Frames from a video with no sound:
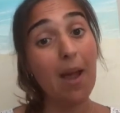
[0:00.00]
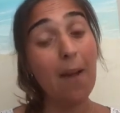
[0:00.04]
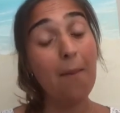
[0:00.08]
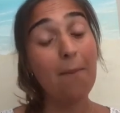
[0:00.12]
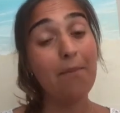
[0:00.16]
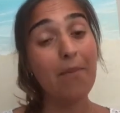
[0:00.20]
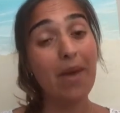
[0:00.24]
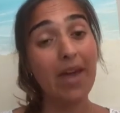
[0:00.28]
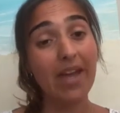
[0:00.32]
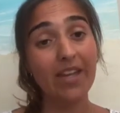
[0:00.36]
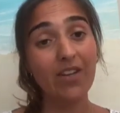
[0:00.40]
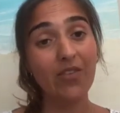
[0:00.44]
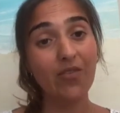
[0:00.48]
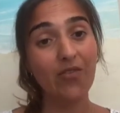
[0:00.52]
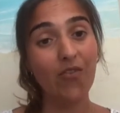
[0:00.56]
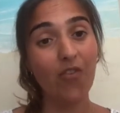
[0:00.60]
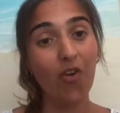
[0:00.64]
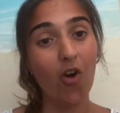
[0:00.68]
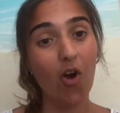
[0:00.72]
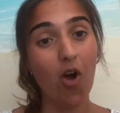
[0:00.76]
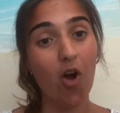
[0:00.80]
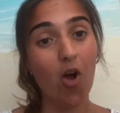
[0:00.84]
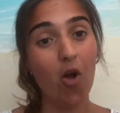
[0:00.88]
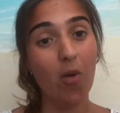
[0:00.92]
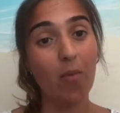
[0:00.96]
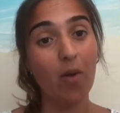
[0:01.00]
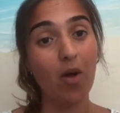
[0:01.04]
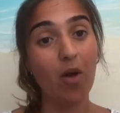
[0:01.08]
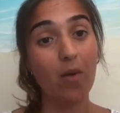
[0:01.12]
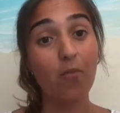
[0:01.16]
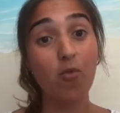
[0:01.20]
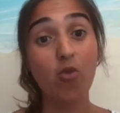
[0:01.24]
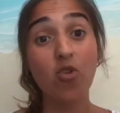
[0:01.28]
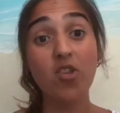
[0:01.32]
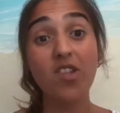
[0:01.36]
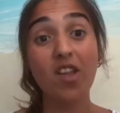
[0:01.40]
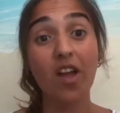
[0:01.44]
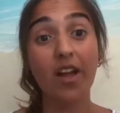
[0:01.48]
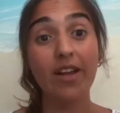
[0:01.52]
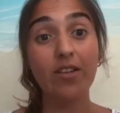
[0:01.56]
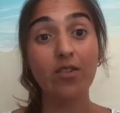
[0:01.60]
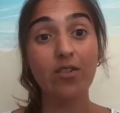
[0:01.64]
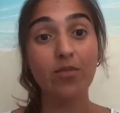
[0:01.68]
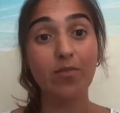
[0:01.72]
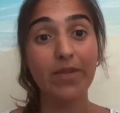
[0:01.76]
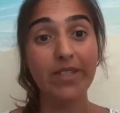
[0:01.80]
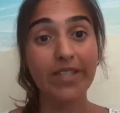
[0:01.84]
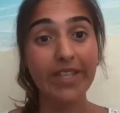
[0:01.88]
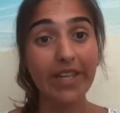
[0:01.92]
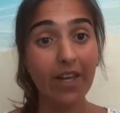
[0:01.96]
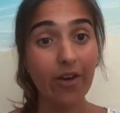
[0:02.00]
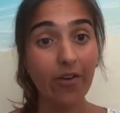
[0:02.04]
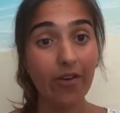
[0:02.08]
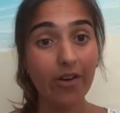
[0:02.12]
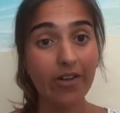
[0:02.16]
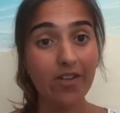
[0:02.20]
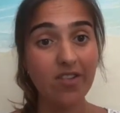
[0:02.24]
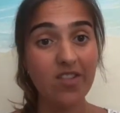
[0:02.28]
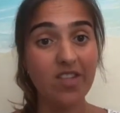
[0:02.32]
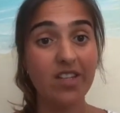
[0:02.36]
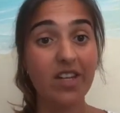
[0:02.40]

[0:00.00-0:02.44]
made from recycled materials,